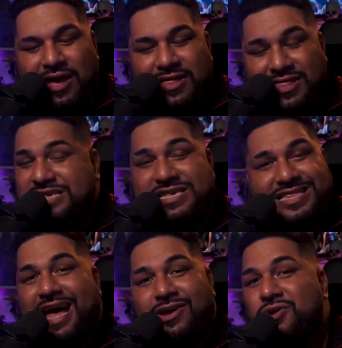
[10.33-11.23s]
This is
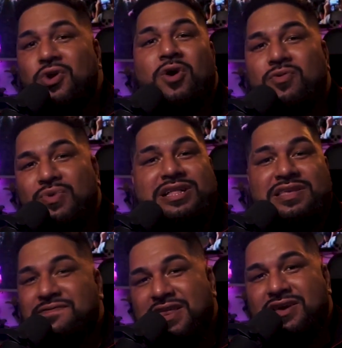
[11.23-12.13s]
not your normal
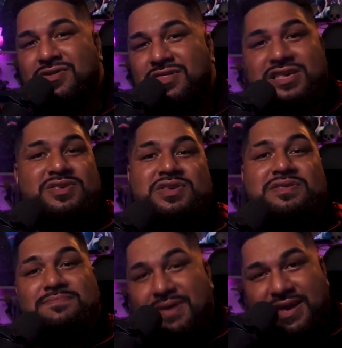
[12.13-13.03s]
weekly video. This is just
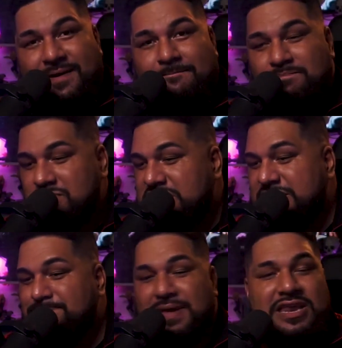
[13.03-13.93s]
me
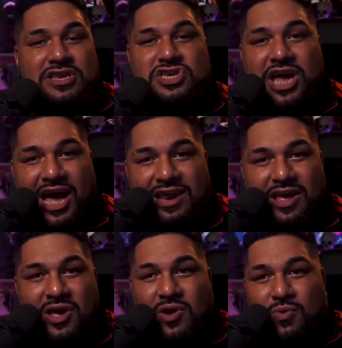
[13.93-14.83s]
spitting the shot
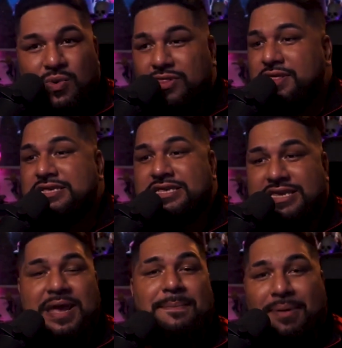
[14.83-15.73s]
with
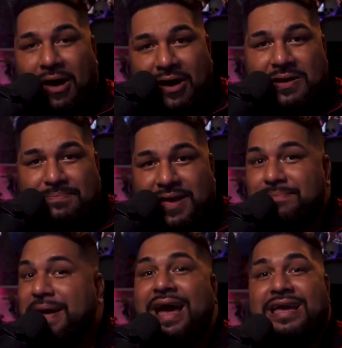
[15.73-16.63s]
CM Punk being
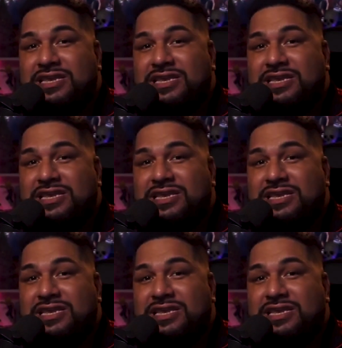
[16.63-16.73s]
back in